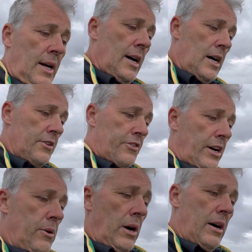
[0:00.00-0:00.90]
And
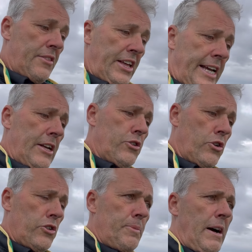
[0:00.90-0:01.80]
so I think it took
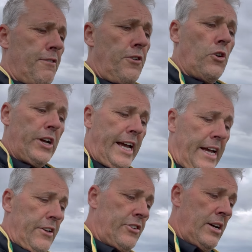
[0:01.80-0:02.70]
us about 4
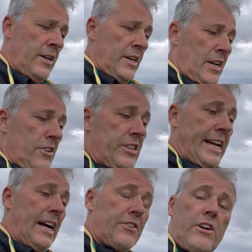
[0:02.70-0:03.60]
years to
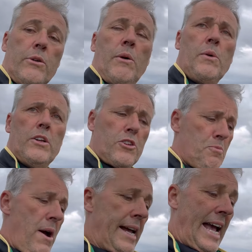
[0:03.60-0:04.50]
get so that we weren't
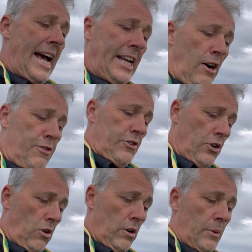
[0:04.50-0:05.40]
spraying any off at
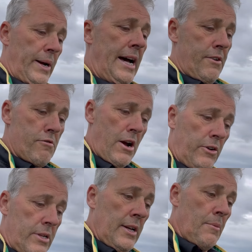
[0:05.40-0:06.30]
all, and we be
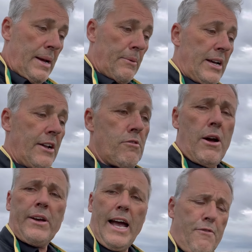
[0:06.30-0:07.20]
able to
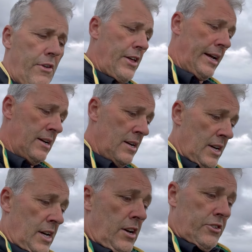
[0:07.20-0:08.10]
hand-rogue everything.
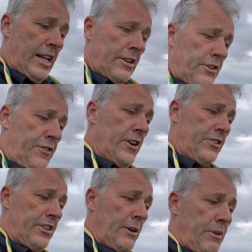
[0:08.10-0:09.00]
So that's the
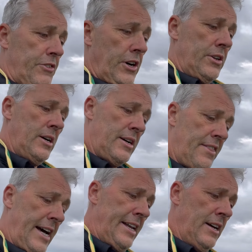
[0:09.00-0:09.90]
first thing we've done.
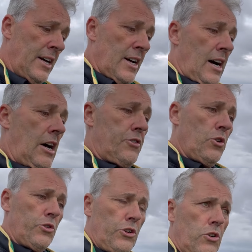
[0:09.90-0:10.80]
Then I
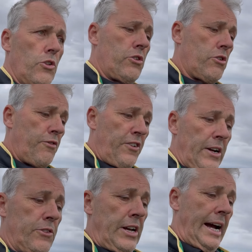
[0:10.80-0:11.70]
sorted all the
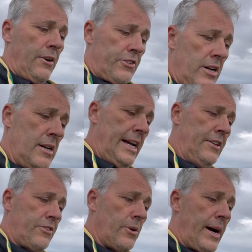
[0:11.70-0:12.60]
fields out
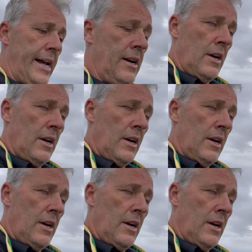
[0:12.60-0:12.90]
into a